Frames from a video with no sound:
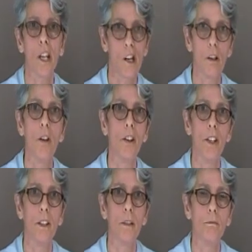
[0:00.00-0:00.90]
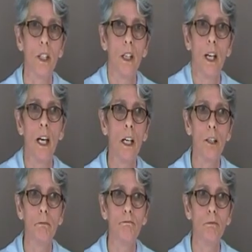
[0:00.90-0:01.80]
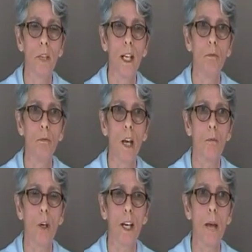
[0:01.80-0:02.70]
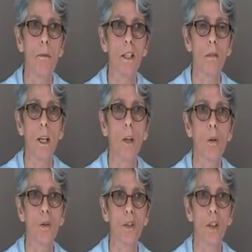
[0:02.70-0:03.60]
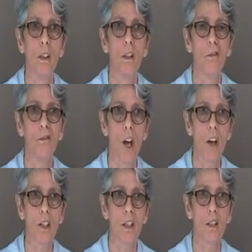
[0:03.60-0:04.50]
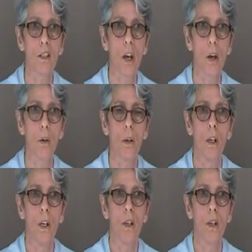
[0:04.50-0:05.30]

not included, and what happens, because the focus is so